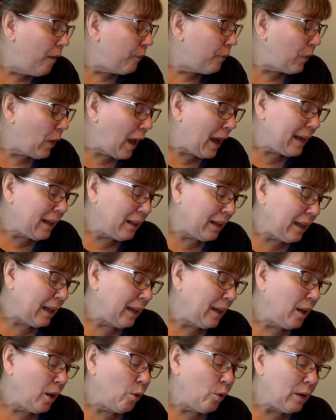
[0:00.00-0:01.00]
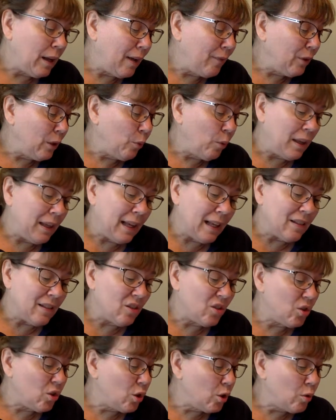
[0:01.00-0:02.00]
Finally, when everyone
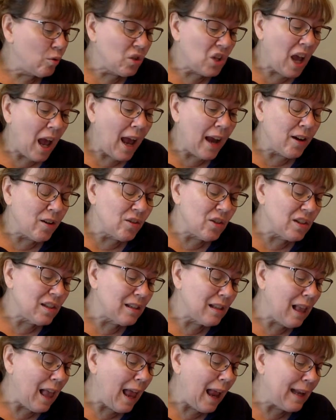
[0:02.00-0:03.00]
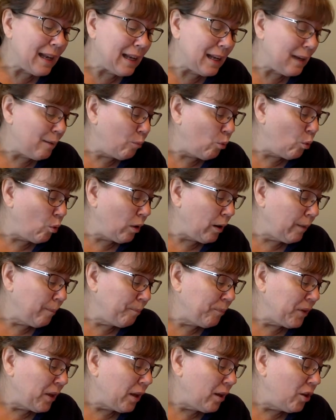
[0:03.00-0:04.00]
gets too tired to slide anymore,
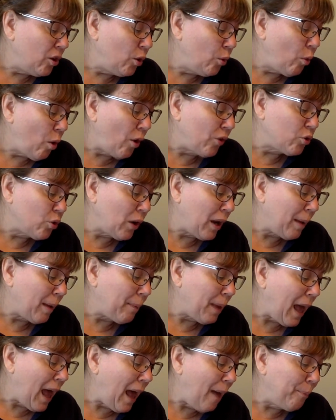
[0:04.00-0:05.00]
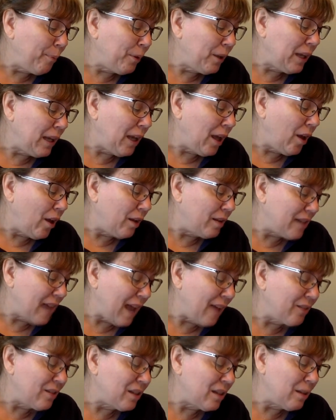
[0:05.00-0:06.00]
you all tramp happily
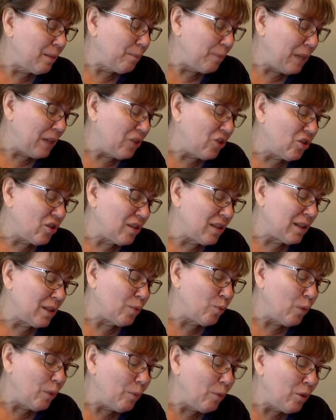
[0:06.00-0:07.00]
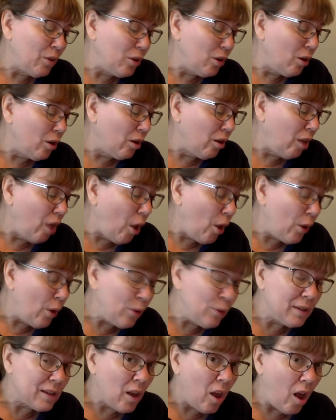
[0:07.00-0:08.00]
down to the beach to swim with your
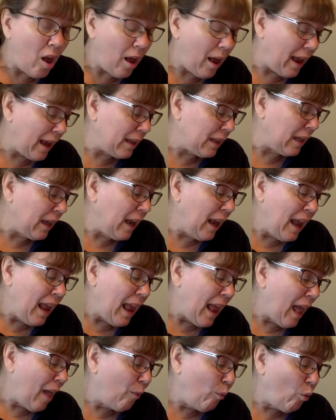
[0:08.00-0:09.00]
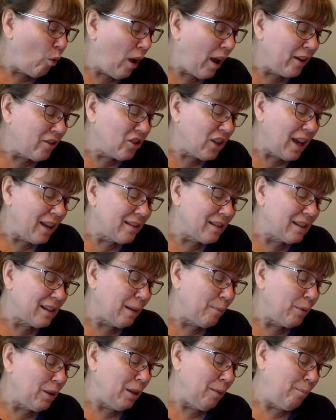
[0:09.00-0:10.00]
clothes on and wash out
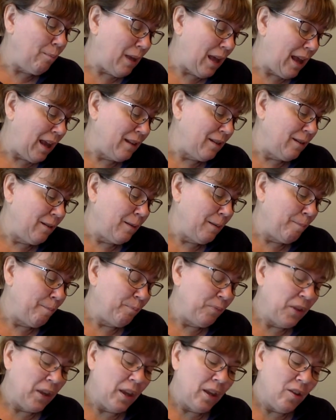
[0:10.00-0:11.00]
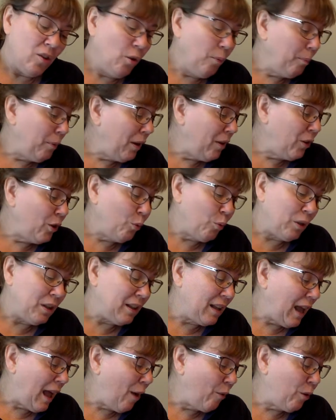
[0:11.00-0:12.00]
some of the mud. Your mother would
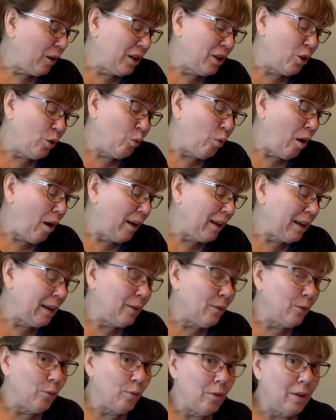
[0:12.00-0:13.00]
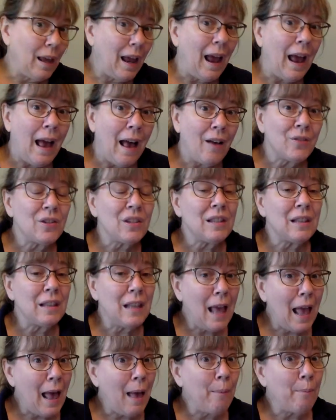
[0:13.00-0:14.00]
not want you walking through the house
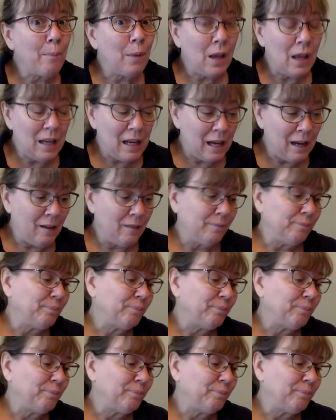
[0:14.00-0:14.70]
that muddy.